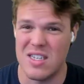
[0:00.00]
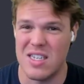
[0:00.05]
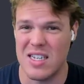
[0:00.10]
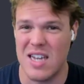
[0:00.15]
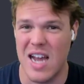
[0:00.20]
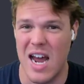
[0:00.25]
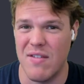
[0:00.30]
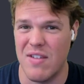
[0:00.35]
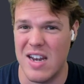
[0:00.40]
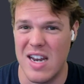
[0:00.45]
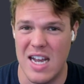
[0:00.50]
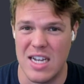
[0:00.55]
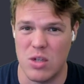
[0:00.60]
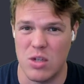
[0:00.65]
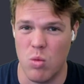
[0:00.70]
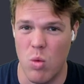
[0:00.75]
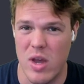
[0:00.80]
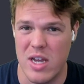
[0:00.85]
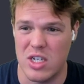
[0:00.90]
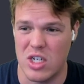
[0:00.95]
is kind of a nice
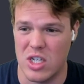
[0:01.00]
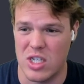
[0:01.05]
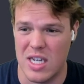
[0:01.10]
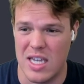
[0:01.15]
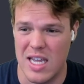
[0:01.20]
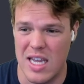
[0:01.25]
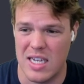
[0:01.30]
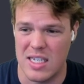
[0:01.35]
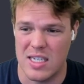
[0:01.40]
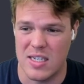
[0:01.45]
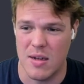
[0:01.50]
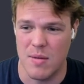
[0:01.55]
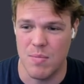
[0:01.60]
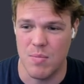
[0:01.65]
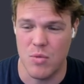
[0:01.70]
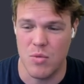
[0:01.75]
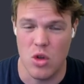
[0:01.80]
way just to get some,